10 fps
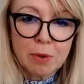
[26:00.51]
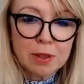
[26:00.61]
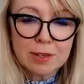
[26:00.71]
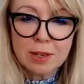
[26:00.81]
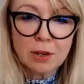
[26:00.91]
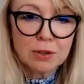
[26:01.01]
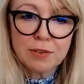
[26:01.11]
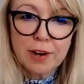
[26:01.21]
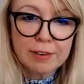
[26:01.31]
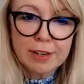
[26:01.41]
but there's lots
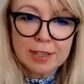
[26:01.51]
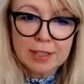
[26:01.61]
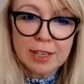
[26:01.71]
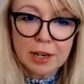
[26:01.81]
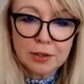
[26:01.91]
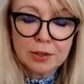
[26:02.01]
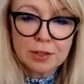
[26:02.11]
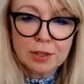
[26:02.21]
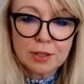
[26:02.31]
of areas I don't.